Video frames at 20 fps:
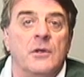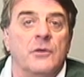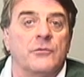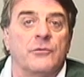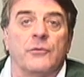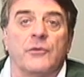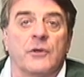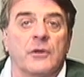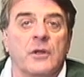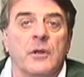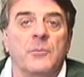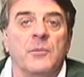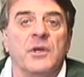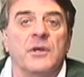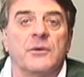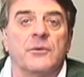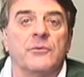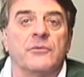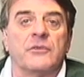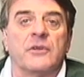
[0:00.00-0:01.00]
So the club
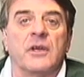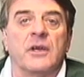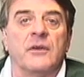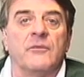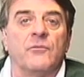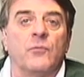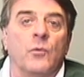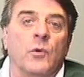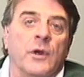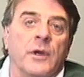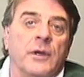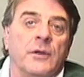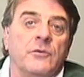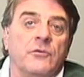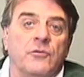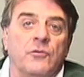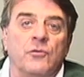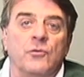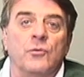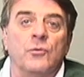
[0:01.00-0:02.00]
makers gave way
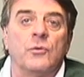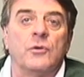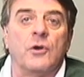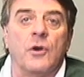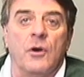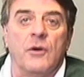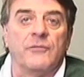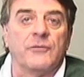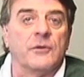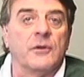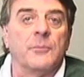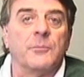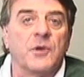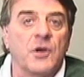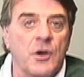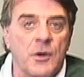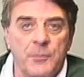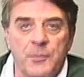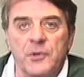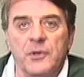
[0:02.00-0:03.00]
to golf club
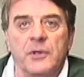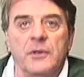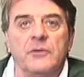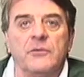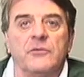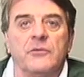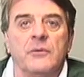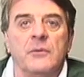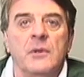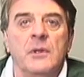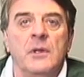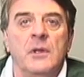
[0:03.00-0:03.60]
companies.